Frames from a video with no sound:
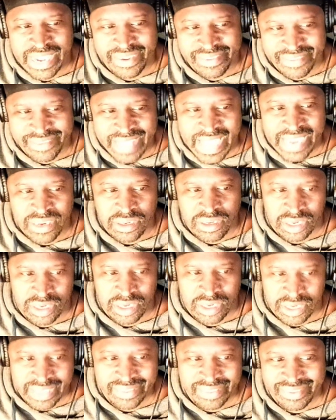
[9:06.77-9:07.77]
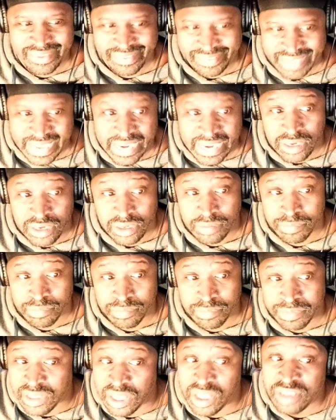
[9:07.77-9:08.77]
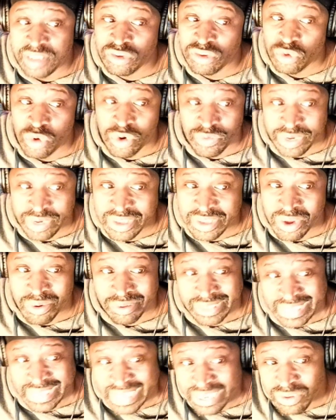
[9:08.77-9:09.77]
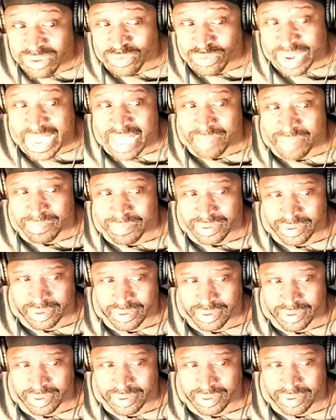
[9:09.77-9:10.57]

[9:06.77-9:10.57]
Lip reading: exciting and entertaining because Tory Doe didn't rap?